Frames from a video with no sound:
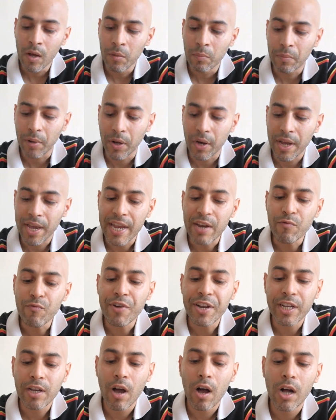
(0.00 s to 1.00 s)
But in
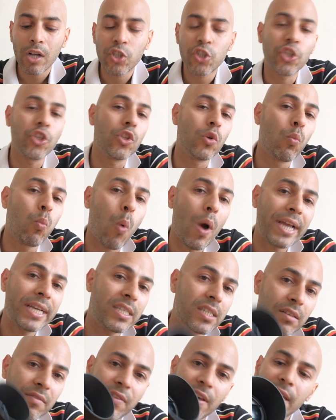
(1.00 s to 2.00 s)
regards to the
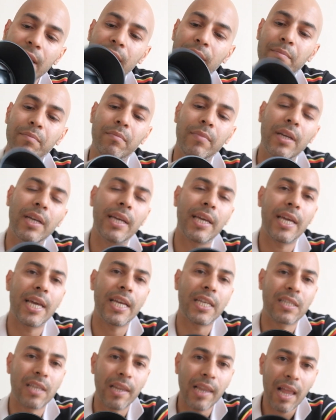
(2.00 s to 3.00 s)
weight of it,
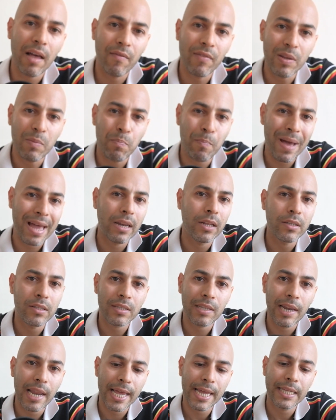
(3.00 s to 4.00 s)
it's a lovely
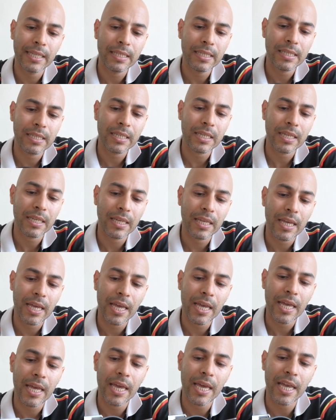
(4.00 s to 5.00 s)
balanced lens.
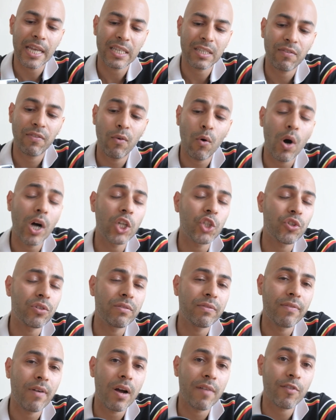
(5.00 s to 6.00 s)
It's
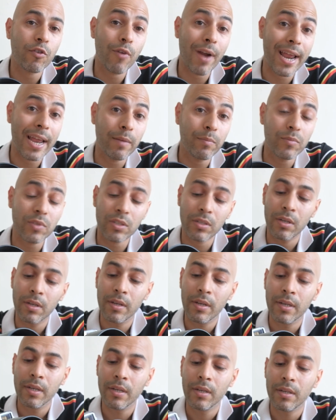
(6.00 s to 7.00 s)
405 grams,
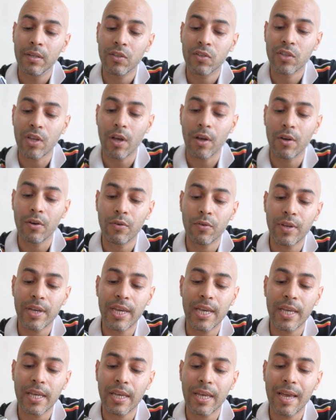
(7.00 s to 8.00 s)
so
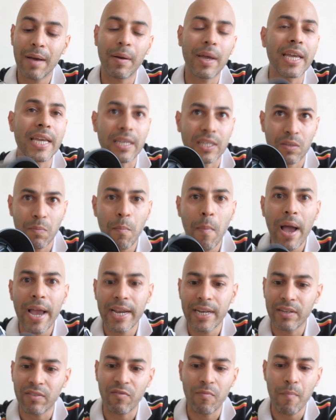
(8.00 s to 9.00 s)
it's
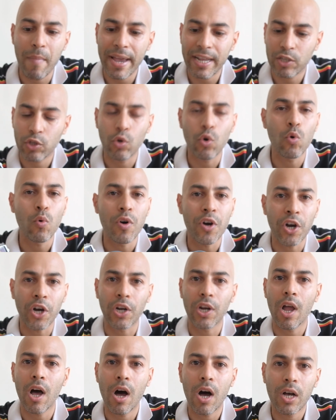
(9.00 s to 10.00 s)
made of metal and
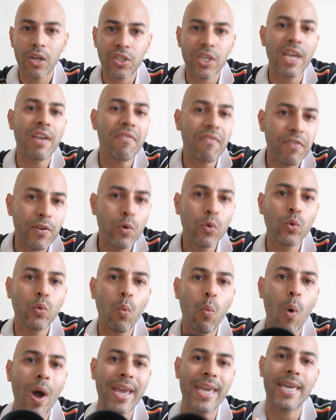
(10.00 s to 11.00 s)
glass. It feels
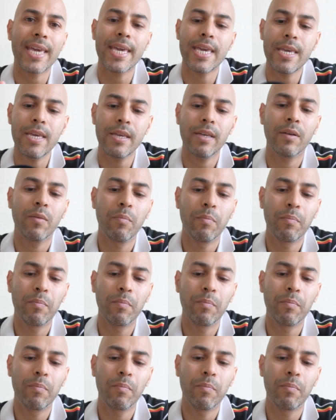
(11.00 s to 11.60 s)
weighty,